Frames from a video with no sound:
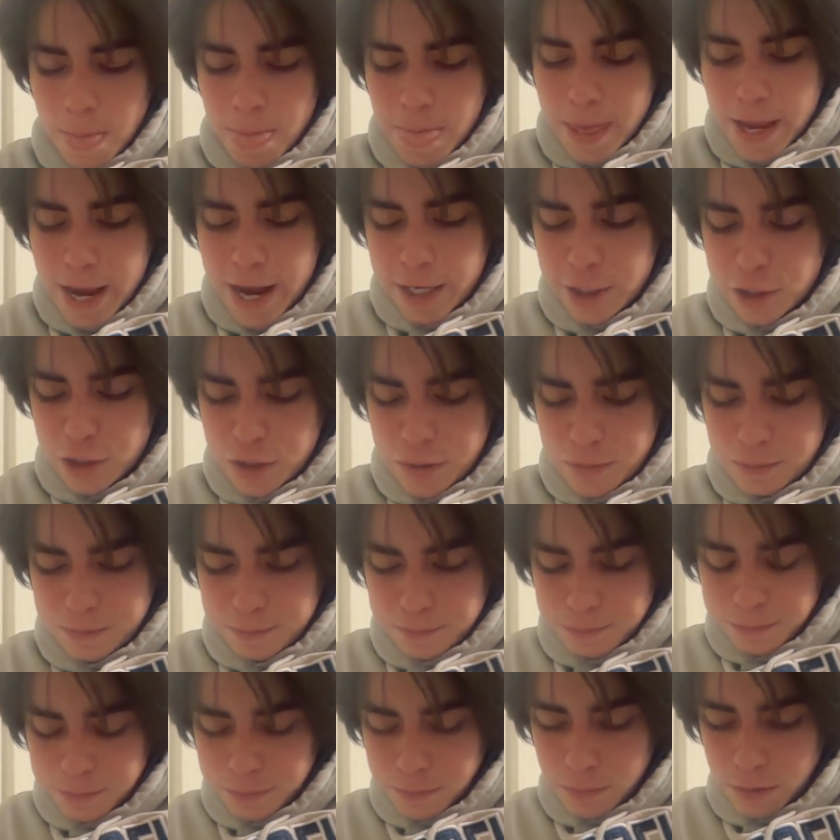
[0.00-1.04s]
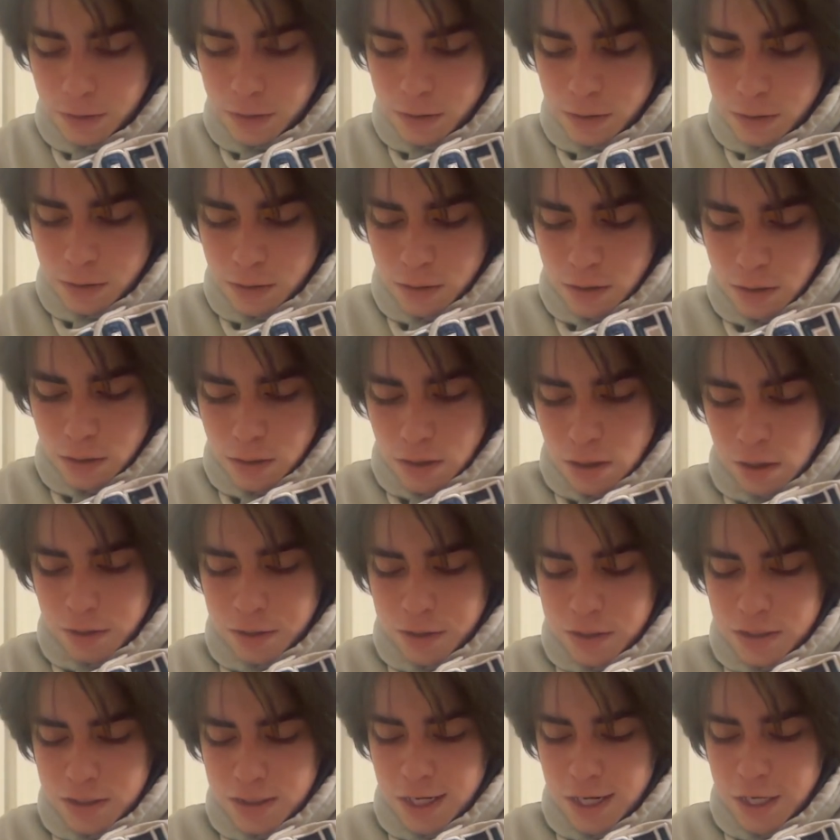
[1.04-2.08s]
Action. On
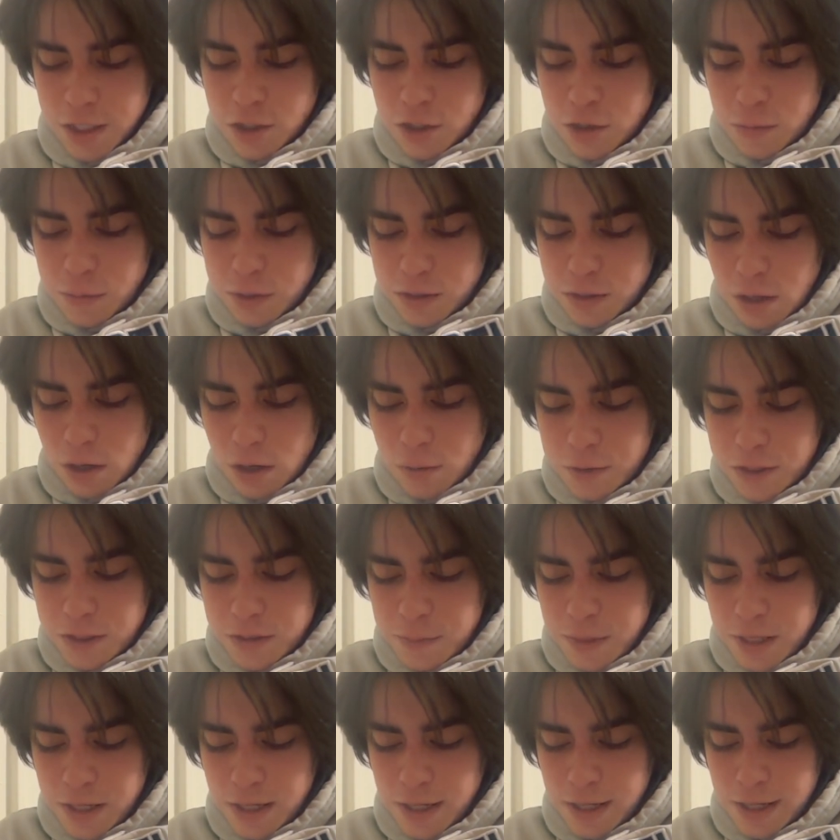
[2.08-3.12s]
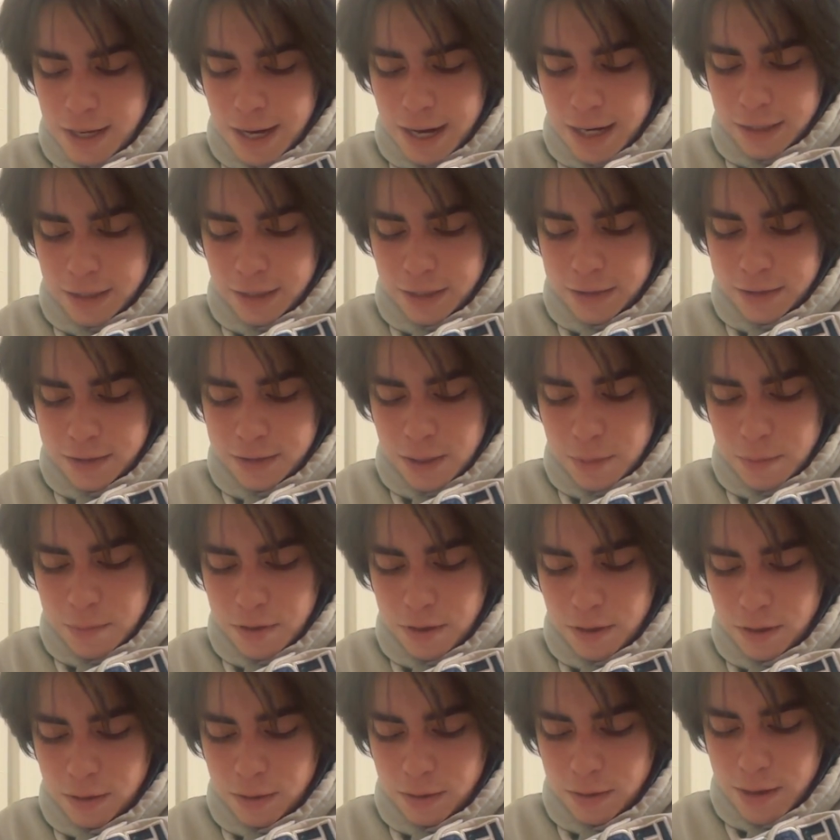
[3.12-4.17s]
the stage, you must always be enacting
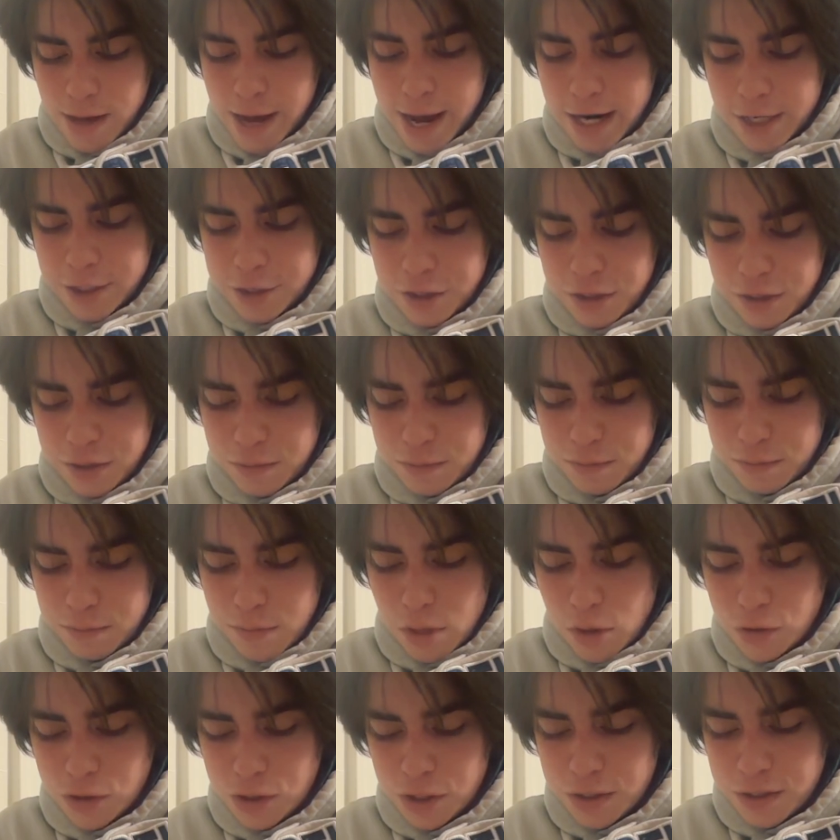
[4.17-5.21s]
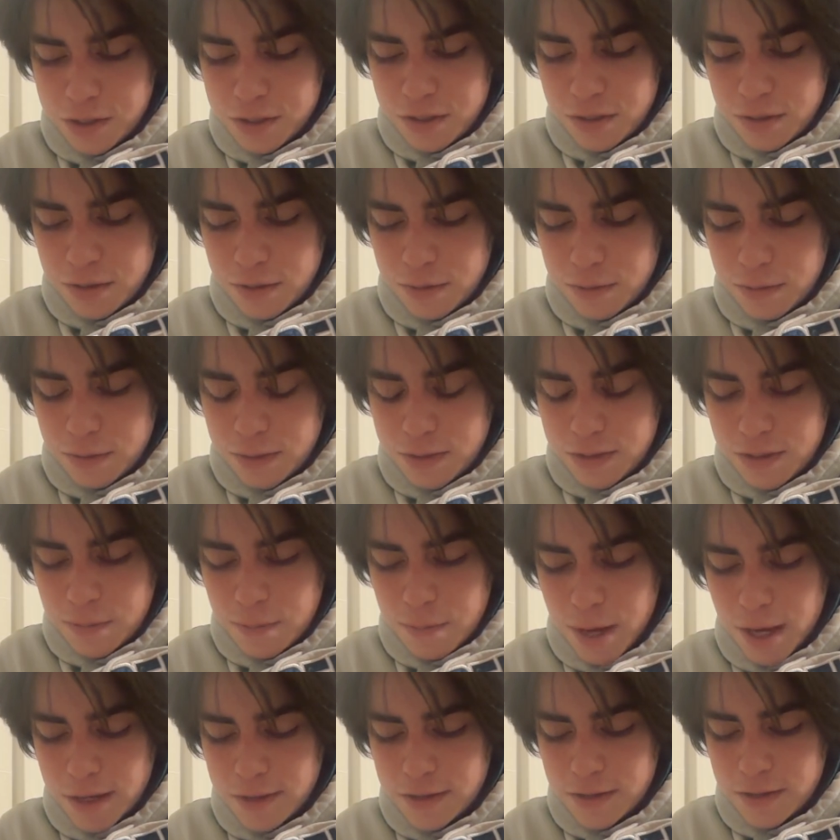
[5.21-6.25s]
something. Action. Motion is the
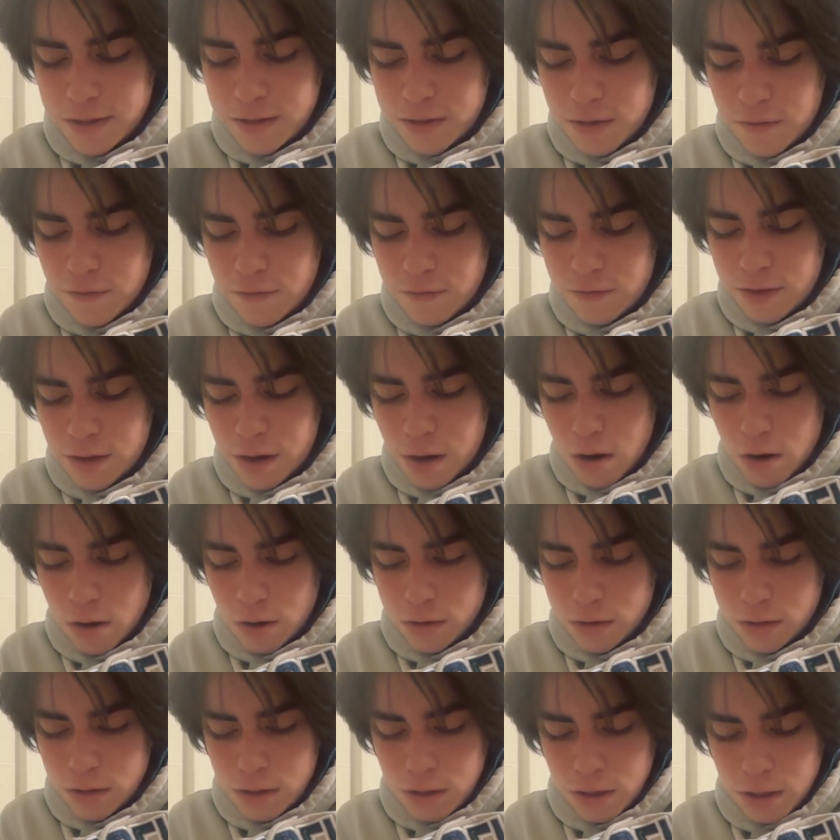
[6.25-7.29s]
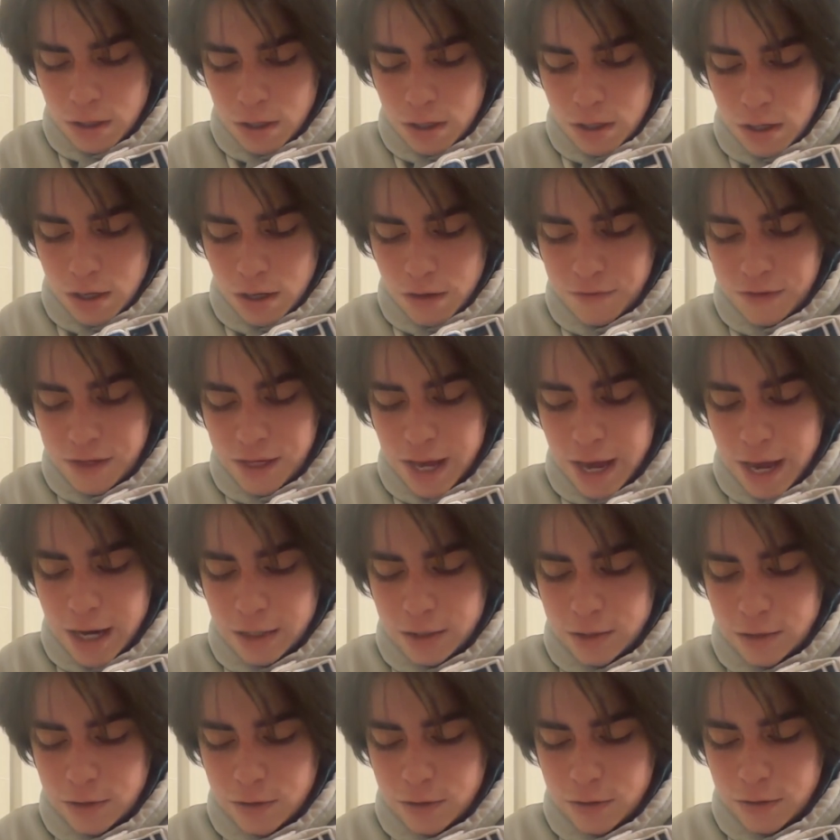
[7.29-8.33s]
basis of the art. Of the
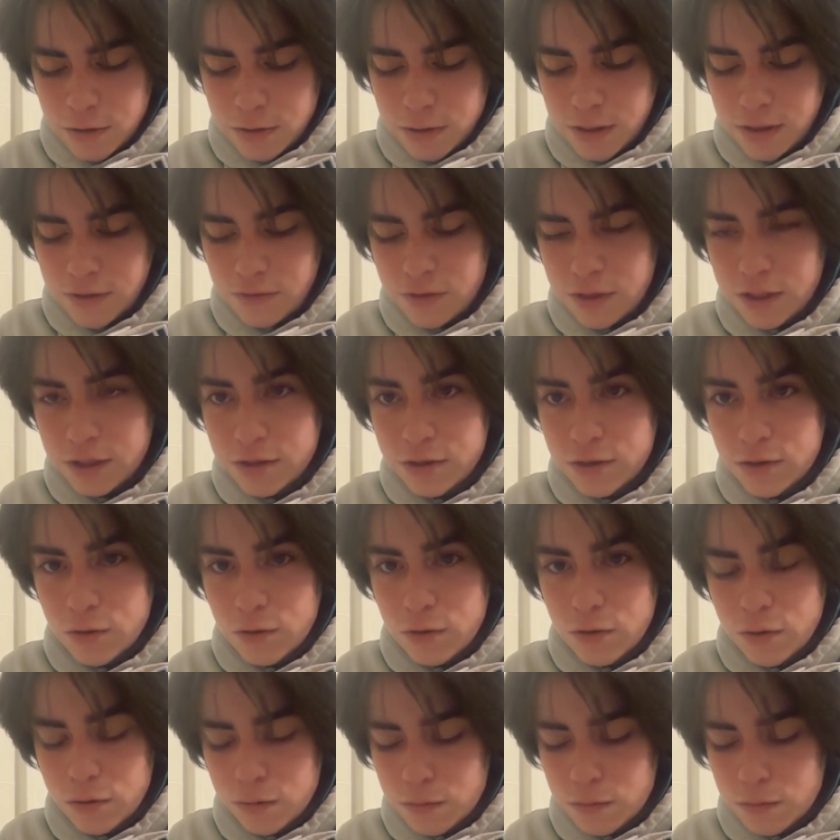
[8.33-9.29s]
actor, even external